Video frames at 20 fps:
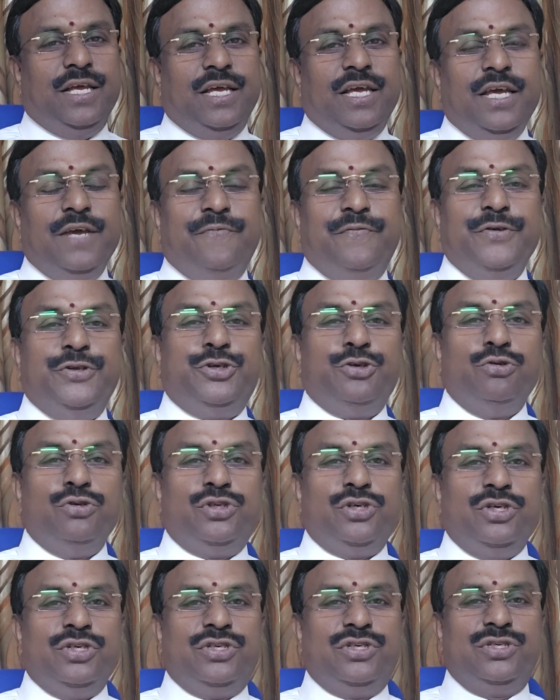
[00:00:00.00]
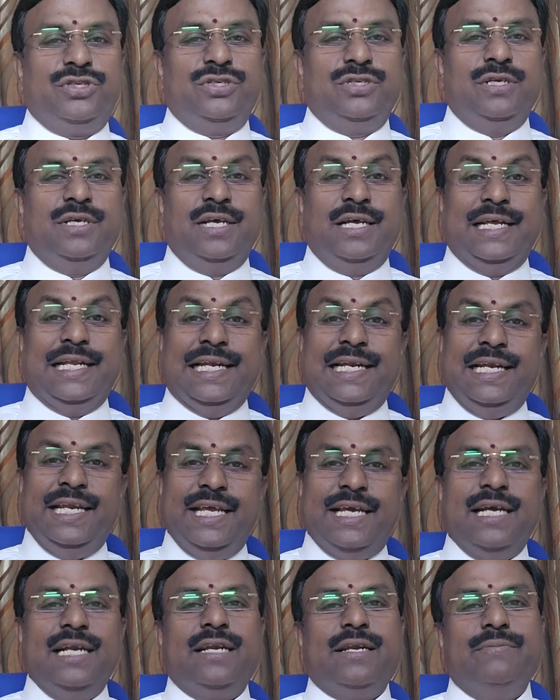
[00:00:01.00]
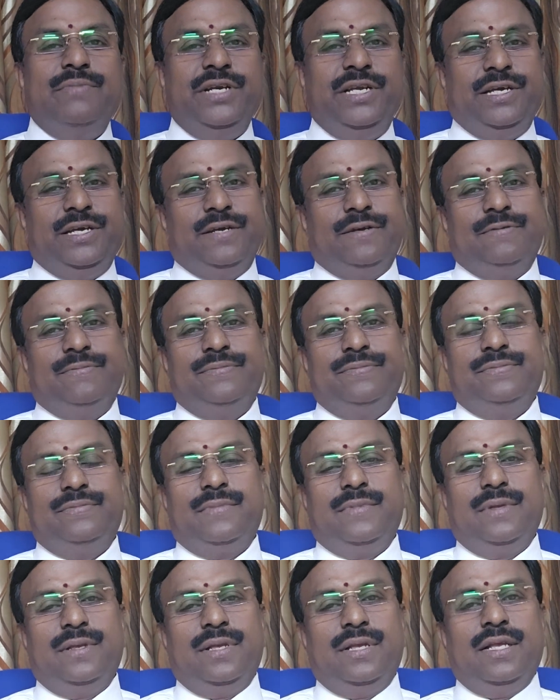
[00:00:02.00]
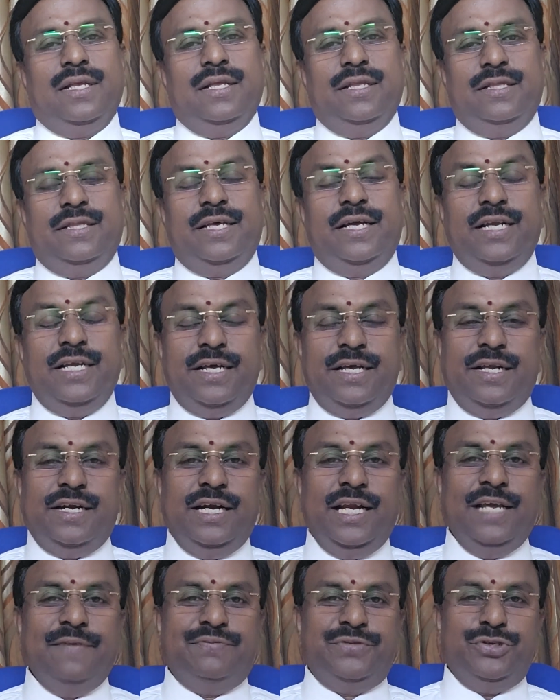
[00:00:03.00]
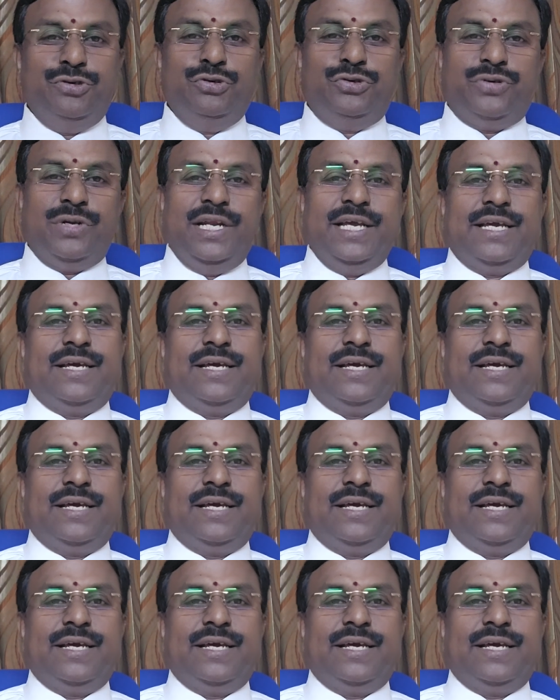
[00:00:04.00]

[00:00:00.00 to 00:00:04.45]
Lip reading: if he chooses legal remedy. The reliefs usually